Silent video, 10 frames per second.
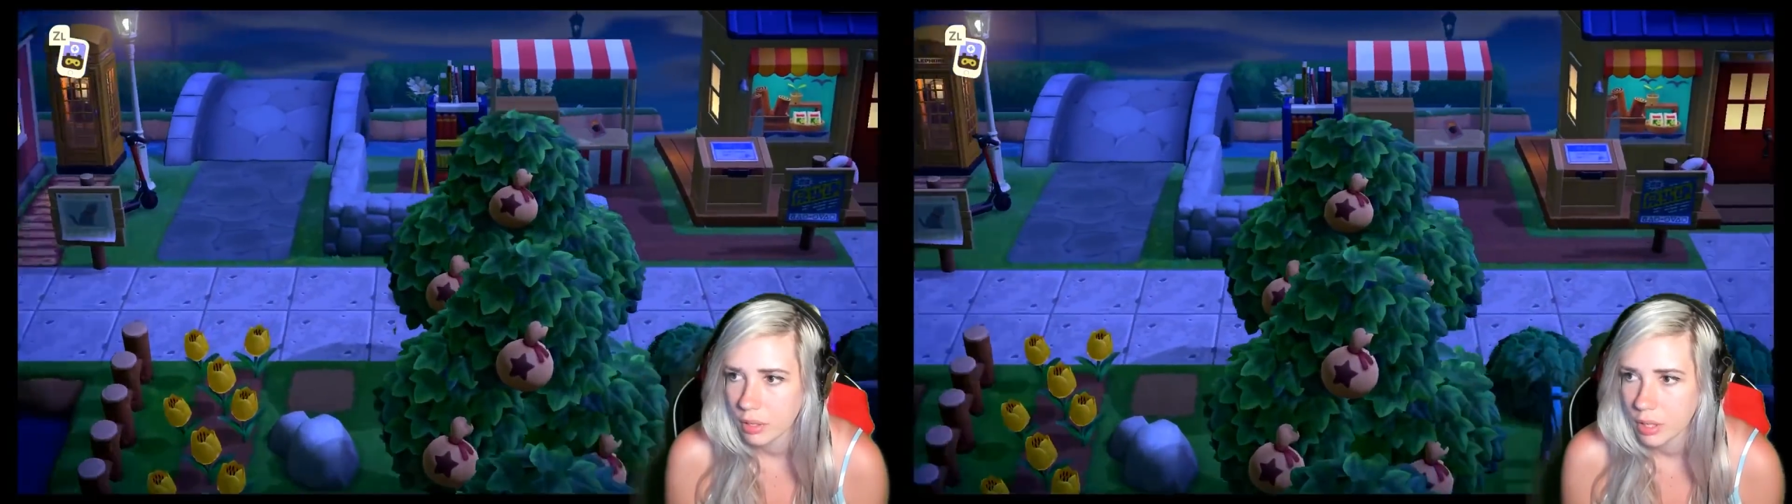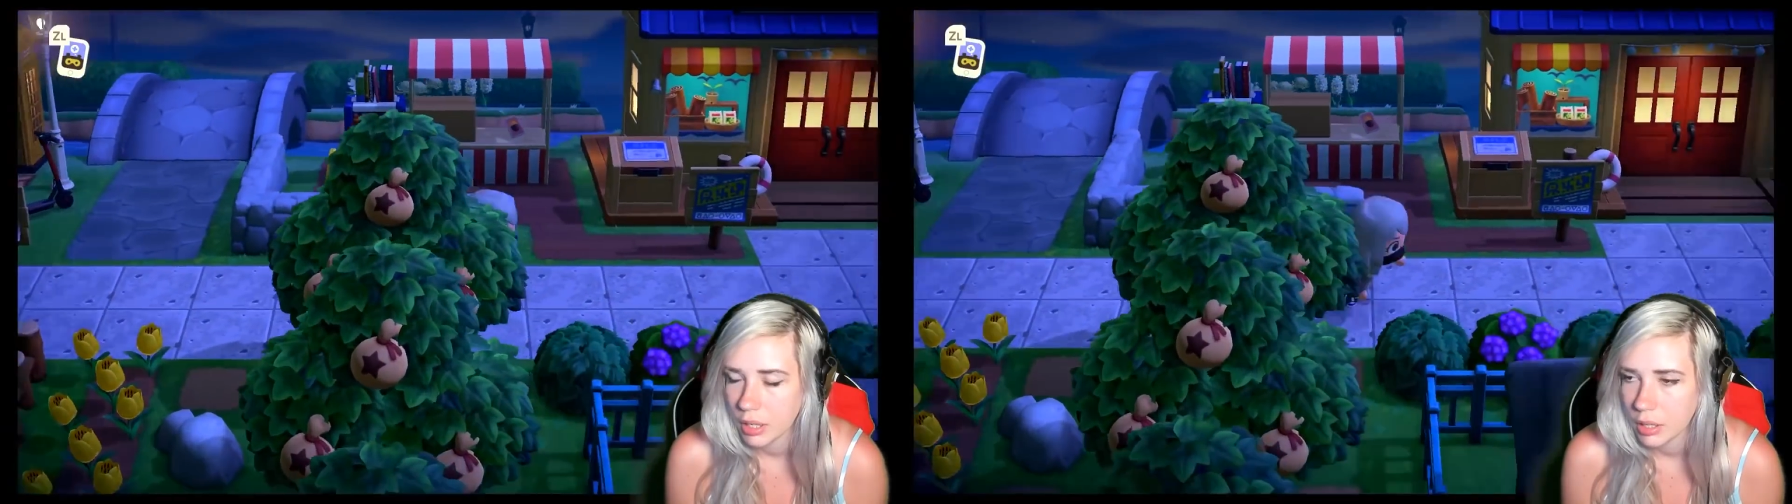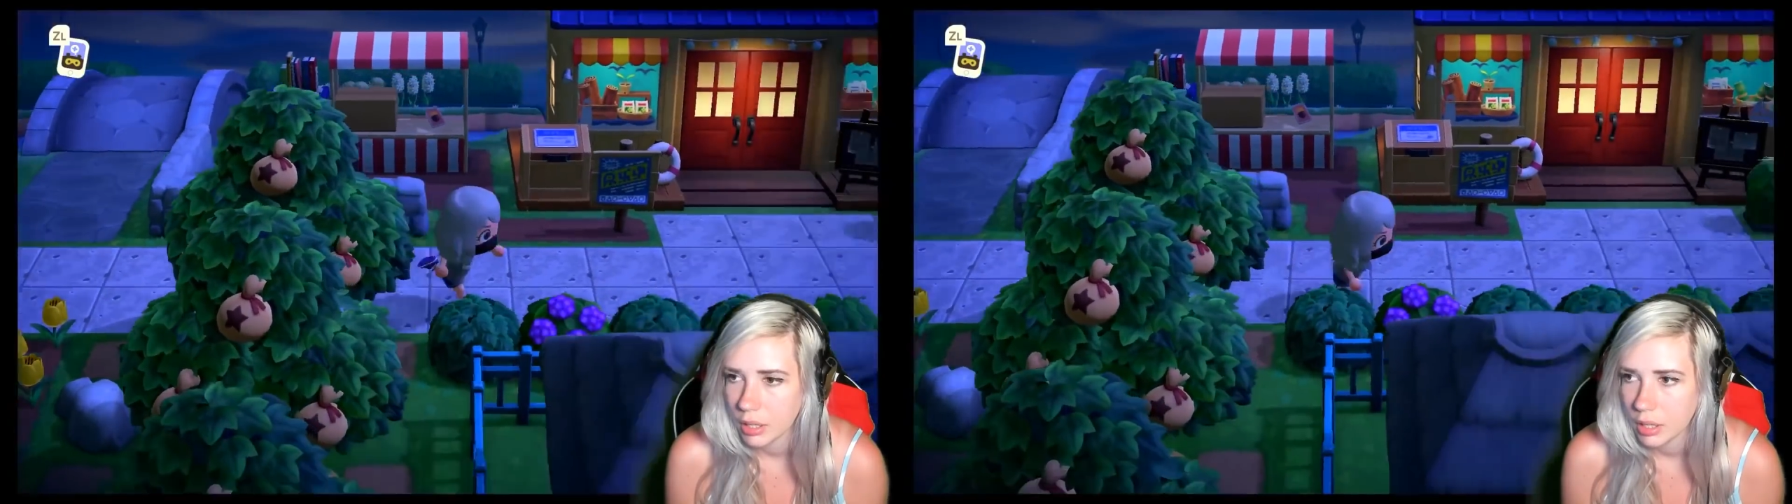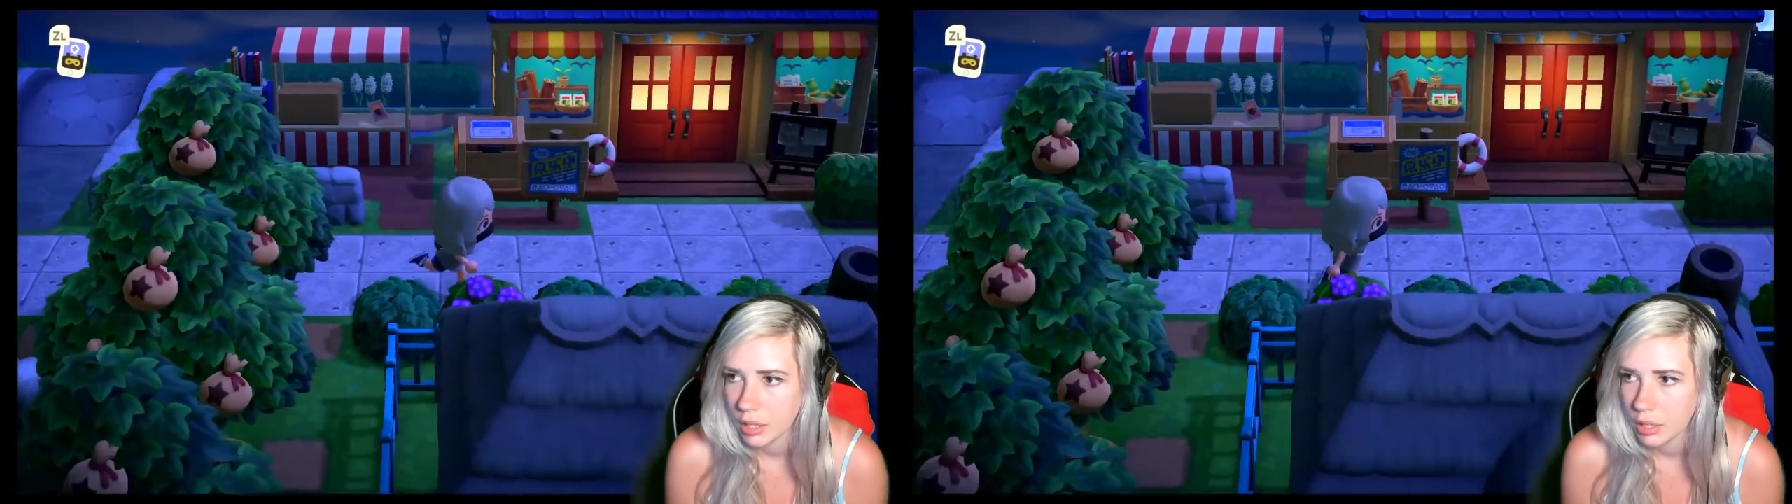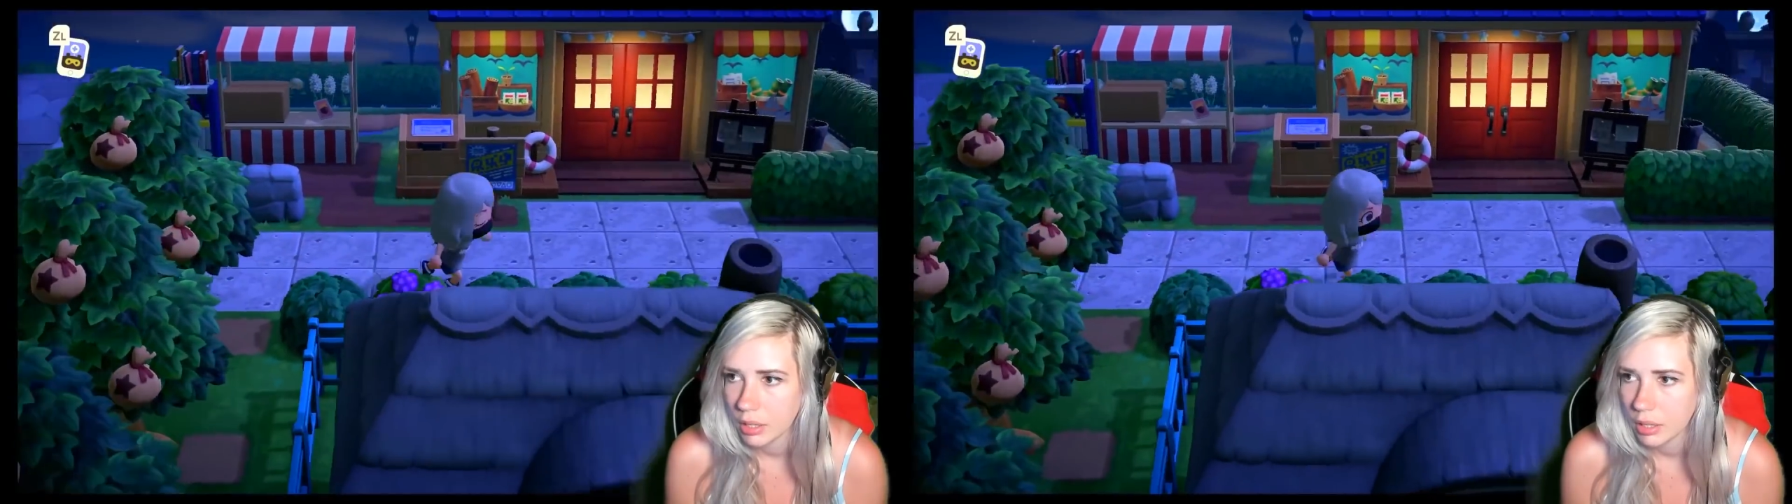And
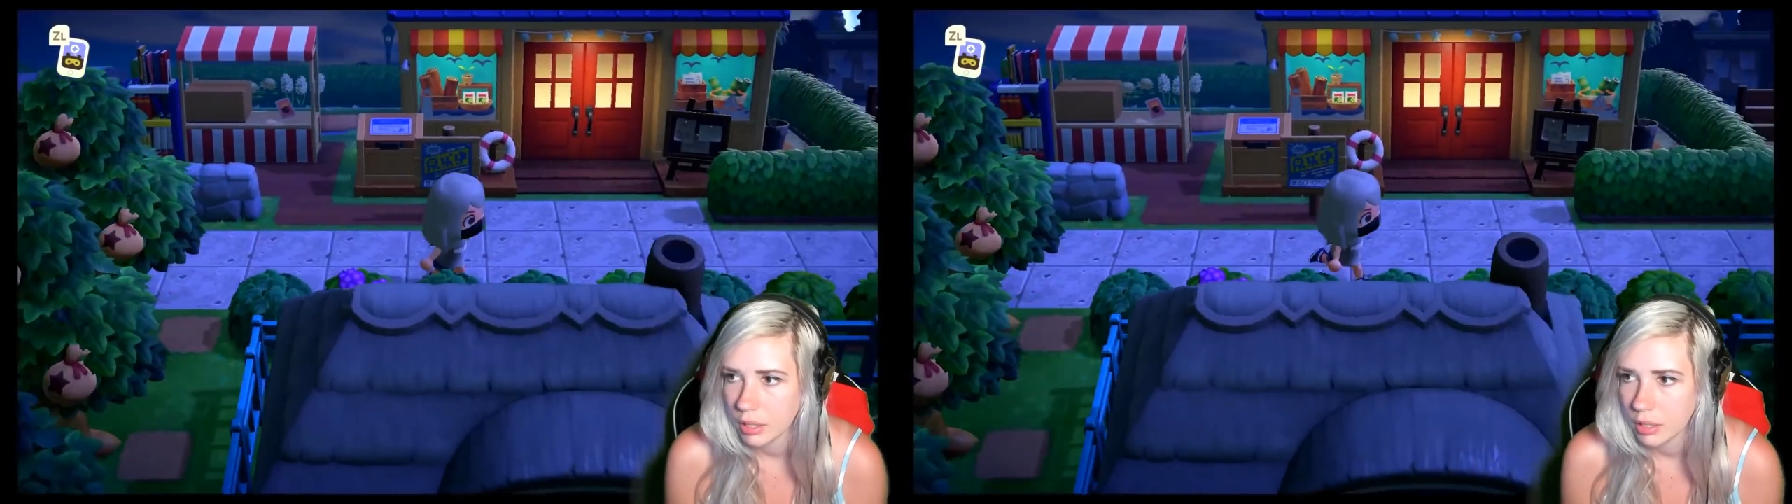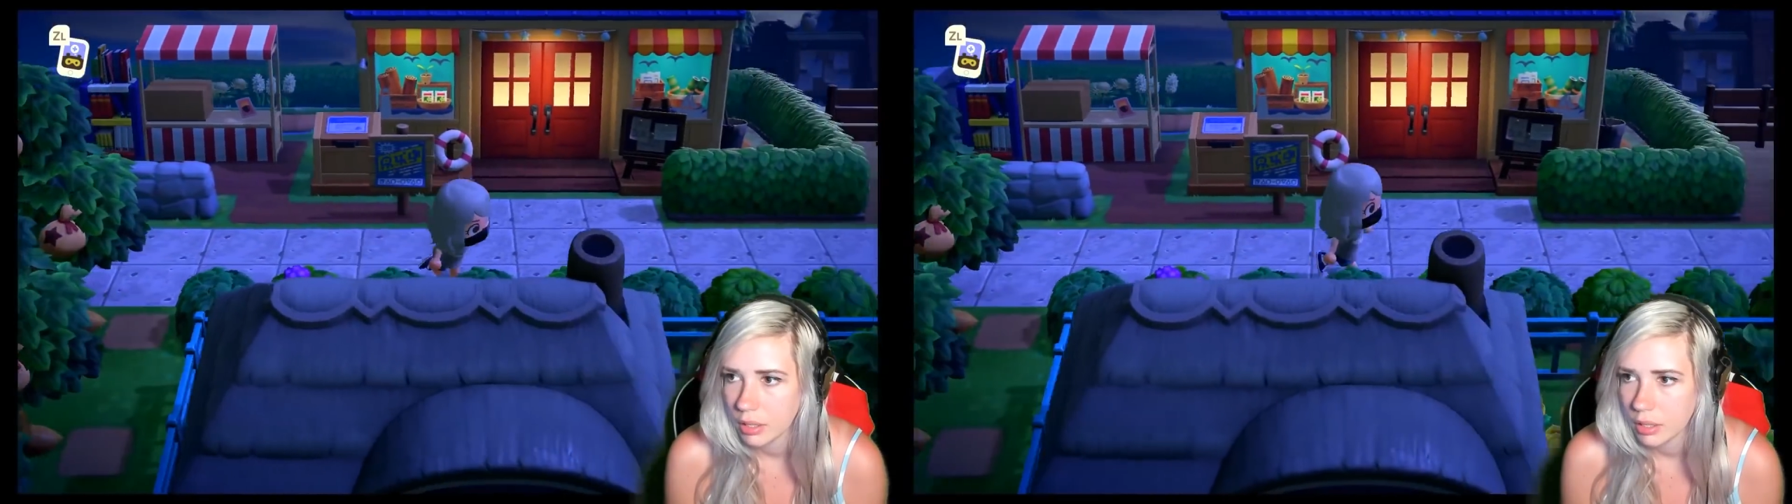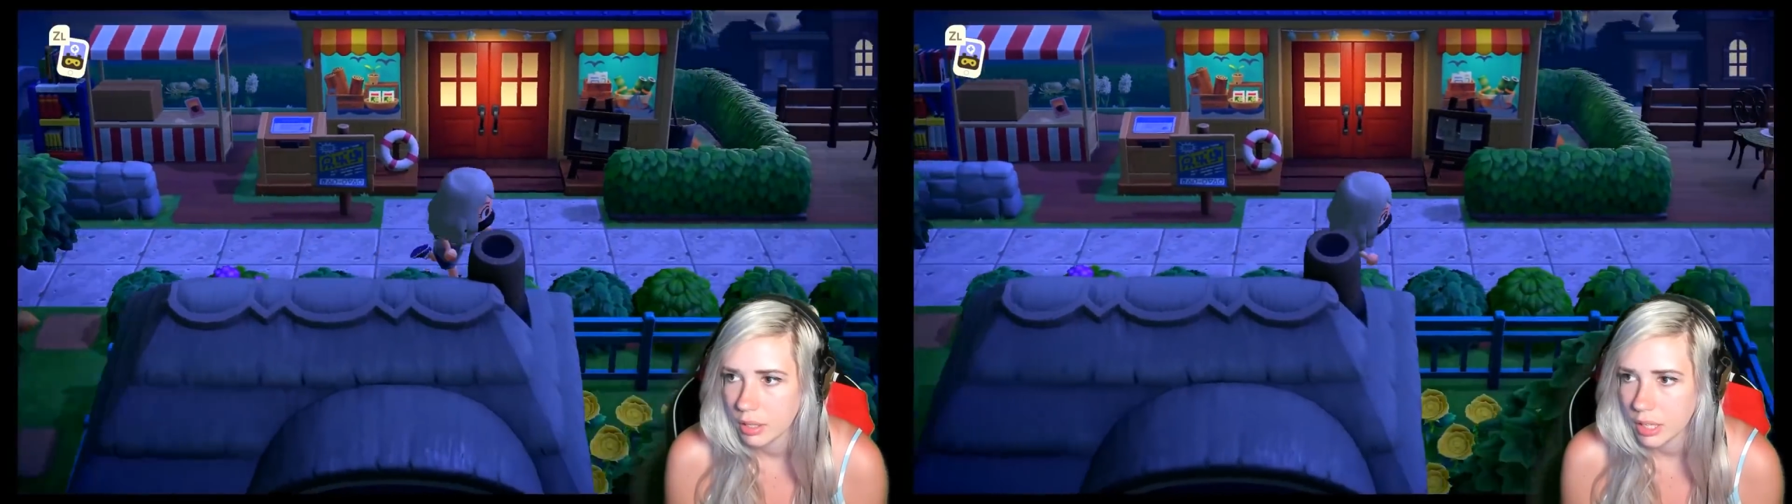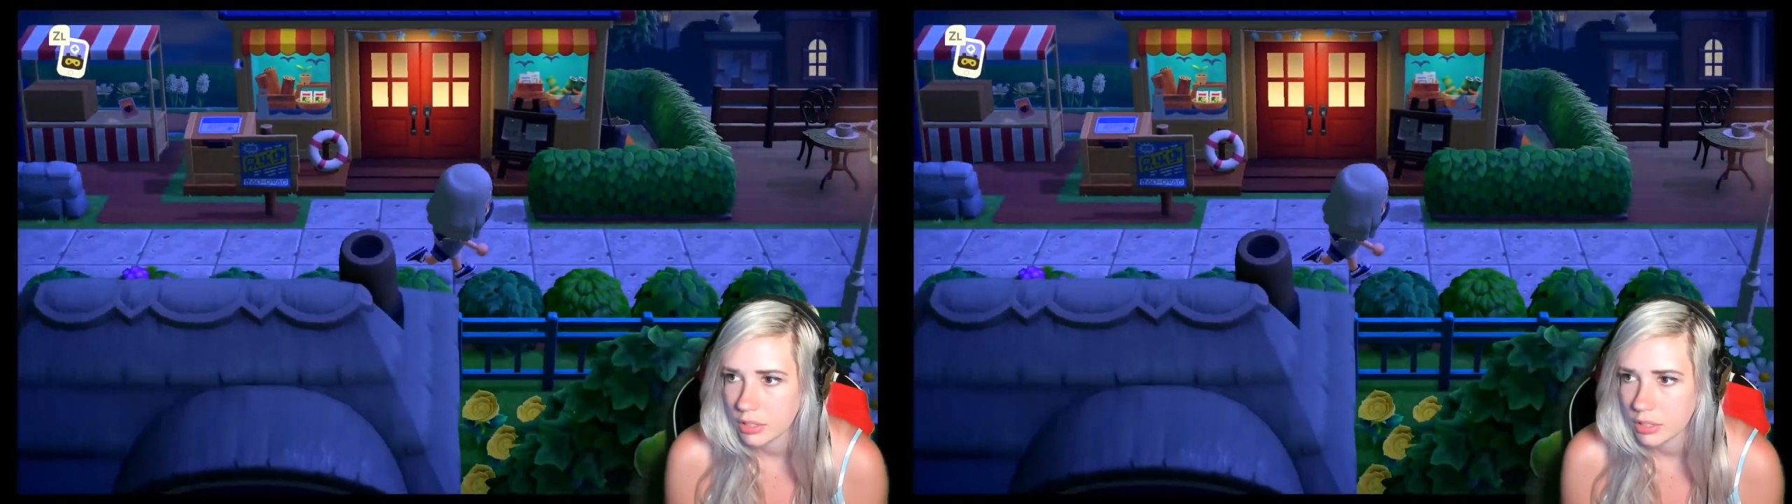then, again,